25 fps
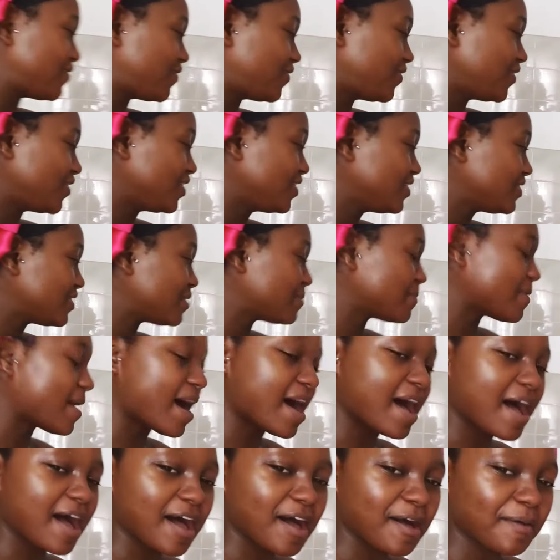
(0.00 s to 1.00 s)
fill them
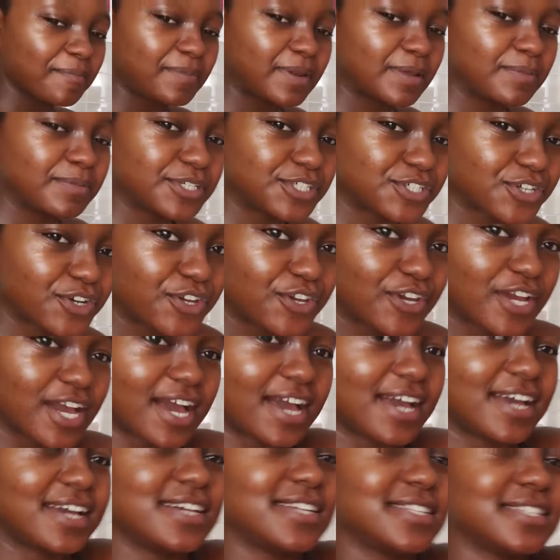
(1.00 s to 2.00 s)
up. Let me show you
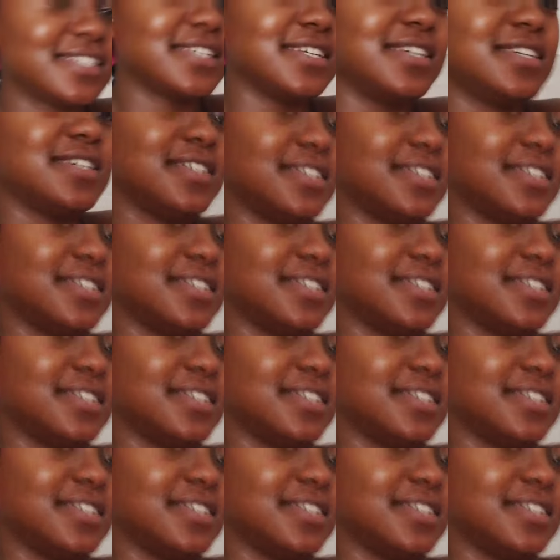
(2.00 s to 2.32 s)
guys.